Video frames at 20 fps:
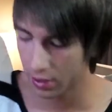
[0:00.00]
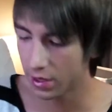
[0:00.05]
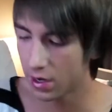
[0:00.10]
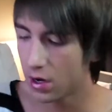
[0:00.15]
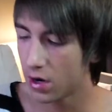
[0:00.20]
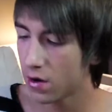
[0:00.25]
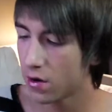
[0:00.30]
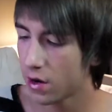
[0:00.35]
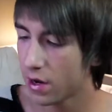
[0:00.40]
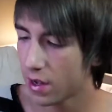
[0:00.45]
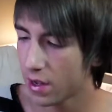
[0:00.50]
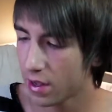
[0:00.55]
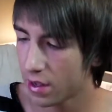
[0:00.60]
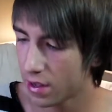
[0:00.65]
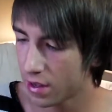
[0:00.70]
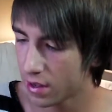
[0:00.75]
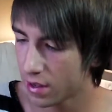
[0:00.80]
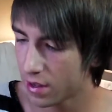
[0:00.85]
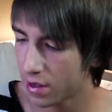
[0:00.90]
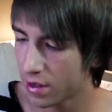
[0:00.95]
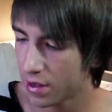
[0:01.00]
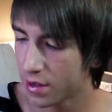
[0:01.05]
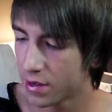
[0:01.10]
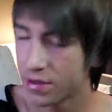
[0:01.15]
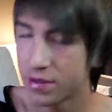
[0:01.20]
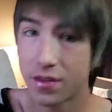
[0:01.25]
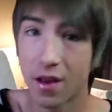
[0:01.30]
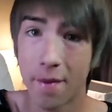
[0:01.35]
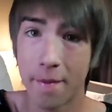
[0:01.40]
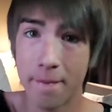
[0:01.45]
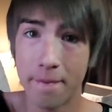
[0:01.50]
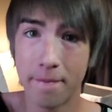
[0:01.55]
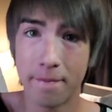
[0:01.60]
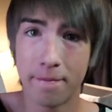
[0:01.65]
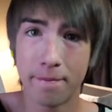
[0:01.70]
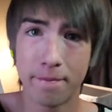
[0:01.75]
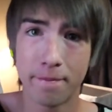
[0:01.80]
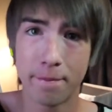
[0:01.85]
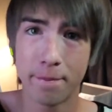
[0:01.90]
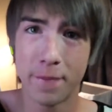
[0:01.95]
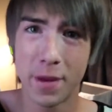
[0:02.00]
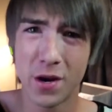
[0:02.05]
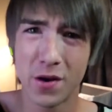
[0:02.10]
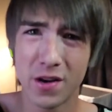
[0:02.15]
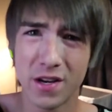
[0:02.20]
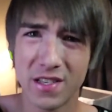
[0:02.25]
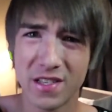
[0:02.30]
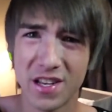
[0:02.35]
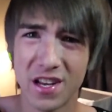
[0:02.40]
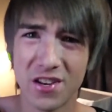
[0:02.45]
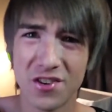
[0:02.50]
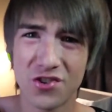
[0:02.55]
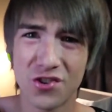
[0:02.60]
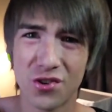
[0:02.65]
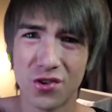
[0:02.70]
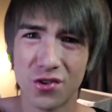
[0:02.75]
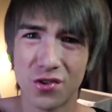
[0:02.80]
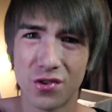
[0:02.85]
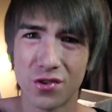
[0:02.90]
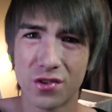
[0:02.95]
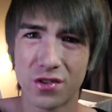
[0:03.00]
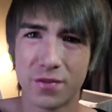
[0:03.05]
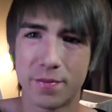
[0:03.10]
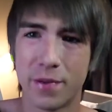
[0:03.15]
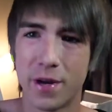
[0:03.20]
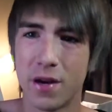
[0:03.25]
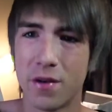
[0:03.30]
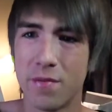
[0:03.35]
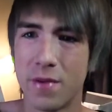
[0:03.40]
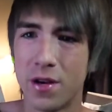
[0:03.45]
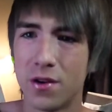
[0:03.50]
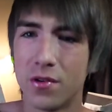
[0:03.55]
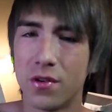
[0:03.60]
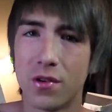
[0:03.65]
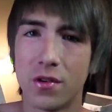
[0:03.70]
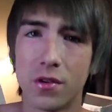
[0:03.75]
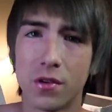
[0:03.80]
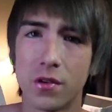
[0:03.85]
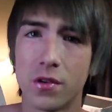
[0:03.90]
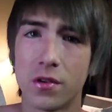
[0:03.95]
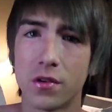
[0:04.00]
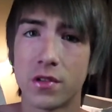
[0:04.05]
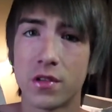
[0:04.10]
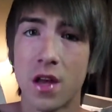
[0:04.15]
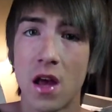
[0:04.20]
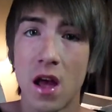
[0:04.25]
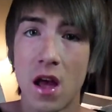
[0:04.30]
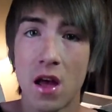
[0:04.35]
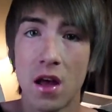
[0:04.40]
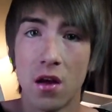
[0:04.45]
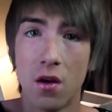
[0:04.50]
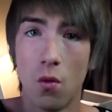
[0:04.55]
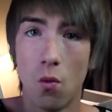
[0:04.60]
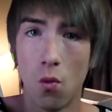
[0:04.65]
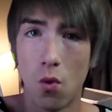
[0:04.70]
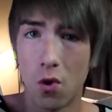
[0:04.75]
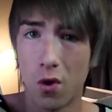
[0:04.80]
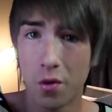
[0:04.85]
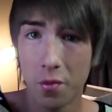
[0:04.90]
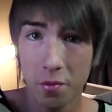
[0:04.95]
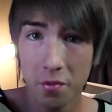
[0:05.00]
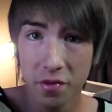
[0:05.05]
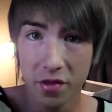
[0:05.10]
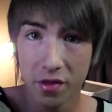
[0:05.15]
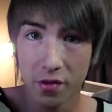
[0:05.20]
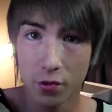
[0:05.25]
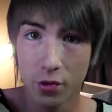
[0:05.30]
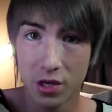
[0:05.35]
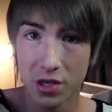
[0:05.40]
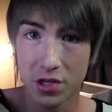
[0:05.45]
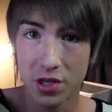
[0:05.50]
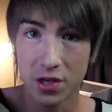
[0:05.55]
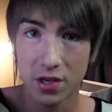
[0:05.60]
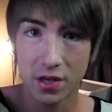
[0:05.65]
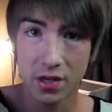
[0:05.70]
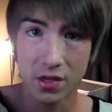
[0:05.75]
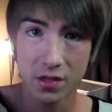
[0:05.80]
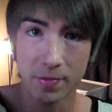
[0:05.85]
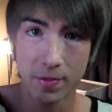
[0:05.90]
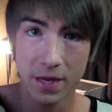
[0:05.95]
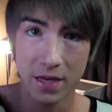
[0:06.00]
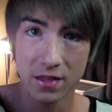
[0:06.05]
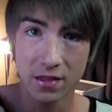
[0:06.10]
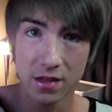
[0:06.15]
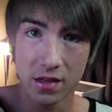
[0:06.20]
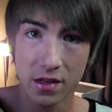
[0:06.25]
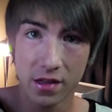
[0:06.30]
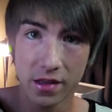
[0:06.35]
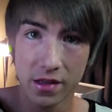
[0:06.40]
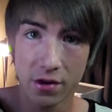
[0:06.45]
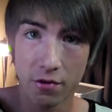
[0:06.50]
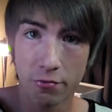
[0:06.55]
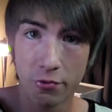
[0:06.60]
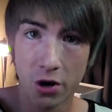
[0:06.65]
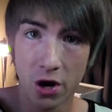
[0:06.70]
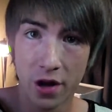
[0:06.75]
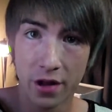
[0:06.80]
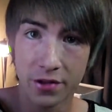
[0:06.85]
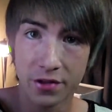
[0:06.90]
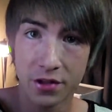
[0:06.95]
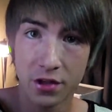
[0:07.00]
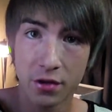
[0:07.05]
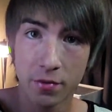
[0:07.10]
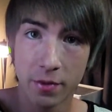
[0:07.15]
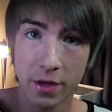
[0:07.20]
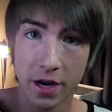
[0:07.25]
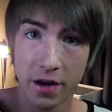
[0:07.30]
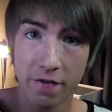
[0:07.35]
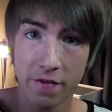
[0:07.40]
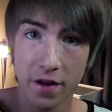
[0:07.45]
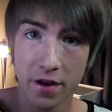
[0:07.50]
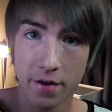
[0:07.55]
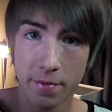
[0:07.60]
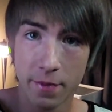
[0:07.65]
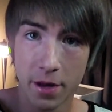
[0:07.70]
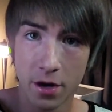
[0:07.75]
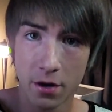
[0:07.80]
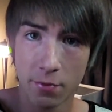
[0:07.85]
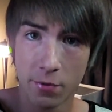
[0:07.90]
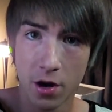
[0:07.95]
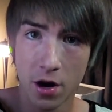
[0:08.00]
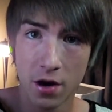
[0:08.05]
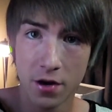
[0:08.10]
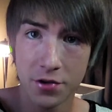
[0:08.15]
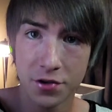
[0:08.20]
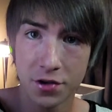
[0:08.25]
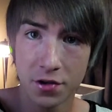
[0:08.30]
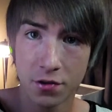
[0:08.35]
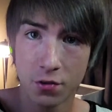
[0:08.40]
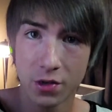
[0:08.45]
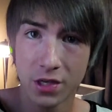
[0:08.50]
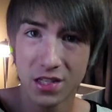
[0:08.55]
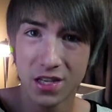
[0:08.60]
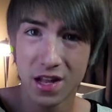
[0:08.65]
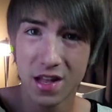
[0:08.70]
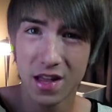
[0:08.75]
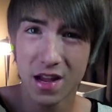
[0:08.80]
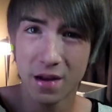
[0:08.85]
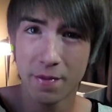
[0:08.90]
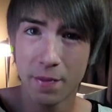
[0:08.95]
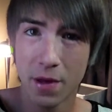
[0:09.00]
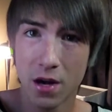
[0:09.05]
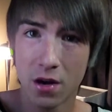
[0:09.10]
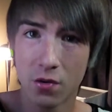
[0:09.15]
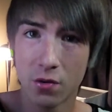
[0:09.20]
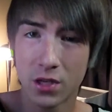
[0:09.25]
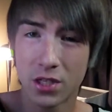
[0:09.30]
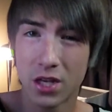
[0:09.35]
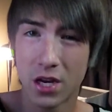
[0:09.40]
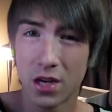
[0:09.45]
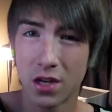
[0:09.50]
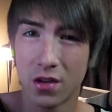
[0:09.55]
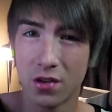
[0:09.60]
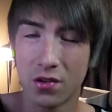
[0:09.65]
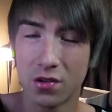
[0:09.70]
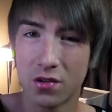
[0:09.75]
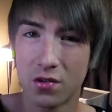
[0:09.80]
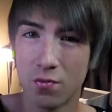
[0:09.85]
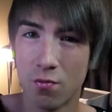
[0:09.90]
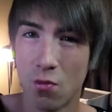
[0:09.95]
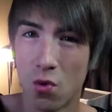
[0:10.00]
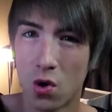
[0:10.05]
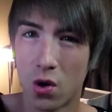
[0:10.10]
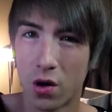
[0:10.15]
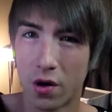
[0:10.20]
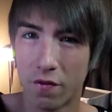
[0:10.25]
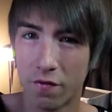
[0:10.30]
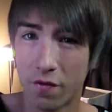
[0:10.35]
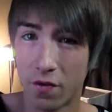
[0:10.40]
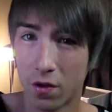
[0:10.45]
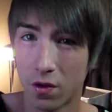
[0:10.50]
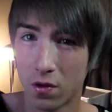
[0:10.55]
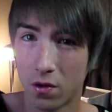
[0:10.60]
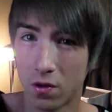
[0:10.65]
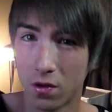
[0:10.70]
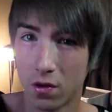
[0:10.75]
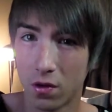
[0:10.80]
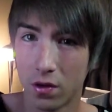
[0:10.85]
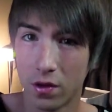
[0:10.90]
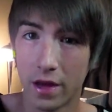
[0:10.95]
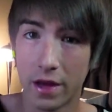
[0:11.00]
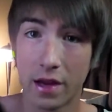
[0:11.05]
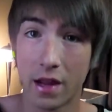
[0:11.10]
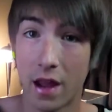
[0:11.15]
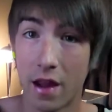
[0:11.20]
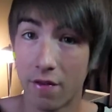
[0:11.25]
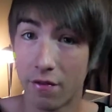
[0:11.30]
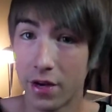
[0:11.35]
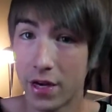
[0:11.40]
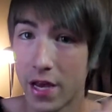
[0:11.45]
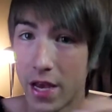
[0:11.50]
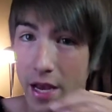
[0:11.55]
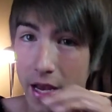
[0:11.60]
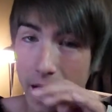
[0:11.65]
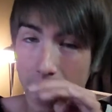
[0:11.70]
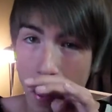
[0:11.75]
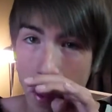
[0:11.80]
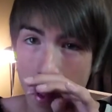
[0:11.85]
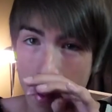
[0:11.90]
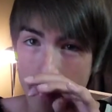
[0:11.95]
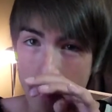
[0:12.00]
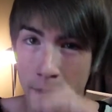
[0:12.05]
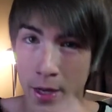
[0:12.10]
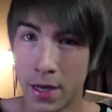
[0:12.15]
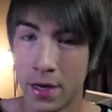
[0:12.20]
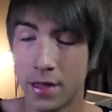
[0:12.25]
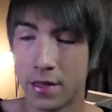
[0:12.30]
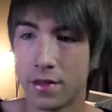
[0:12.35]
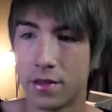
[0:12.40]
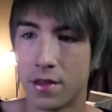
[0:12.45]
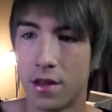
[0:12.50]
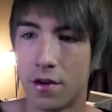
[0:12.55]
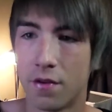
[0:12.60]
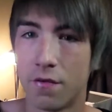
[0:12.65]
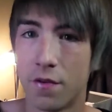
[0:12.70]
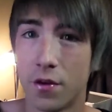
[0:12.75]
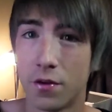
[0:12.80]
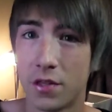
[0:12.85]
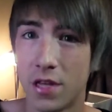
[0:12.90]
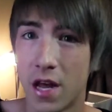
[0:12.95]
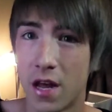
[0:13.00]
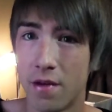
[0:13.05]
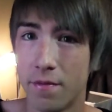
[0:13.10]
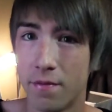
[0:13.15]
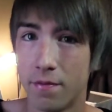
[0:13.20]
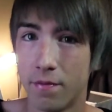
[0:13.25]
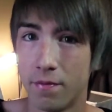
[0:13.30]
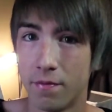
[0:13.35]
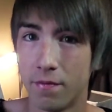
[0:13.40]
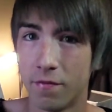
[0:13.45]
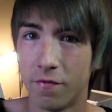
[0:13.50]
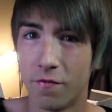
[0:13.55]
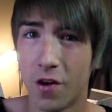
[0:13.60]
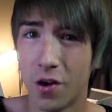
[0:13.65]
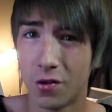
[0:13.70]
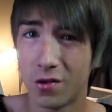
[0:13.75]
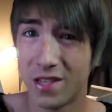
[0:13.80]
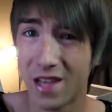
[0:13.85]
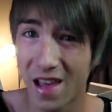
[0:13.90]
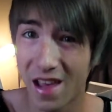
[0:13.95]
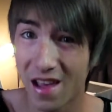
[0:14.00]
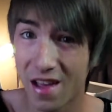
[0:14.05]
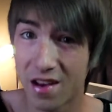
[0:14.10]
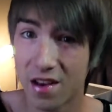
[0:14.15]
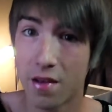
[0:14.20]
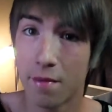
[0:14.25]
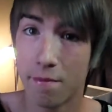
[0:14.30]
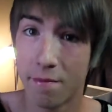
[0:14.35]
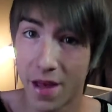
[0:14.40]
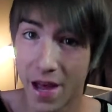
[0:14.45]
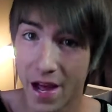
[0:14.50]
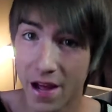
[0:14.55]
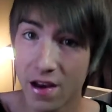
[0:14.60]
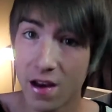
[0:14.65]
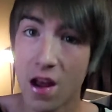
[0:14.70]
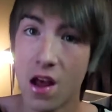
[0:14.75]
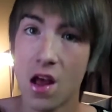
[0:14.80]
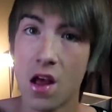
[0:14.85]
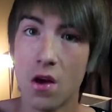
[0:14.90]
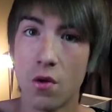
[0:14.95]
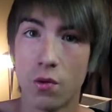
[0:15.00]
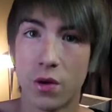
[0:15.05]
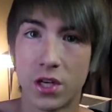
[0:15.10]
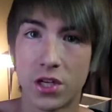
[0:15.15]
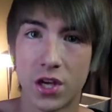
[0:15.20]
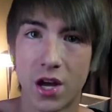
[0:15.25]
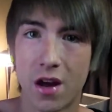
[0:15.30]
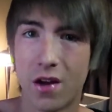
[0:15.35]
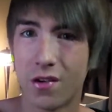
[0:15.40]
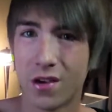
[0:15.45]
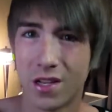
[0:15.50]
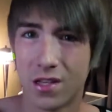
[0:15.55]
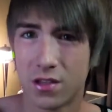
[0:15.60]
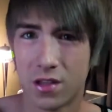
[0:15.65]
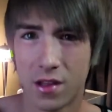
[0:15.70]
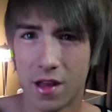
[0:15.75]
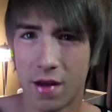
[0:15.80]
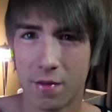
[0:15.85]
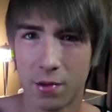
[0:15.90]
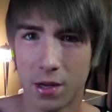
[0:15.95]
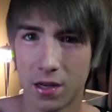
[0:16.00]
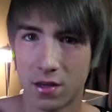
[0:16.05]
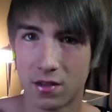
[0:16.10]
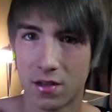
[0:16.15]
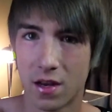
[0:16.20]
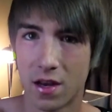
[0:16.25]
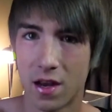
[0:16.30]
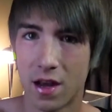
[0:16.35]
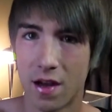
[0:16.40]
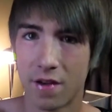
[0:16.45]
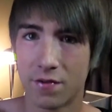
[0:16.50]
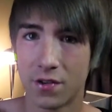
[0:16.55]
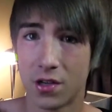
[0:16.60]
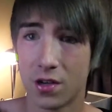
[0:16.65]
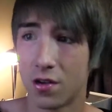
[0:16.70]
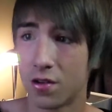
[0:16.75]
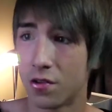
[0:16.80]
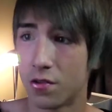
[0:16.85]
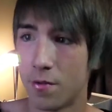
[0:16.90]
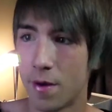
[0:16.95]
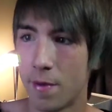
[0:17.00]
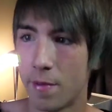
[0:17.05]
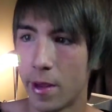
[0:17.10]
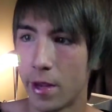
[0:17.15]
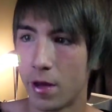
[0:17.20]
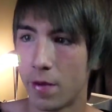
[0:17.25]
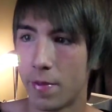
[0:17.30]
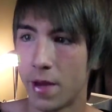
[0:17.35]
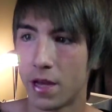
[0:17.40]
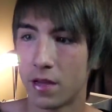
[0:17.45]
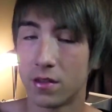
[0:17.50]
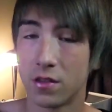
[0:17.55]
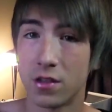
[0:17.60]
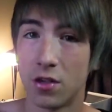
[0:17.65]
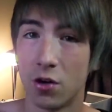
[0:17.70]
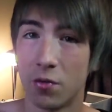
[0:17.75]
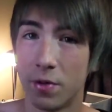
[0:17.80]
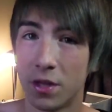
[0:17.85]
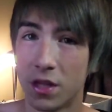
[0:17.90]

Here is Bare Essentials Bare Minerals Warmth, which is basically their bronzer, but I found a better bronzer, which I like better, which I use more full, like every day, and it's their Faux Tan Matte, which I'll get to that because I have to go through my makeup bag still.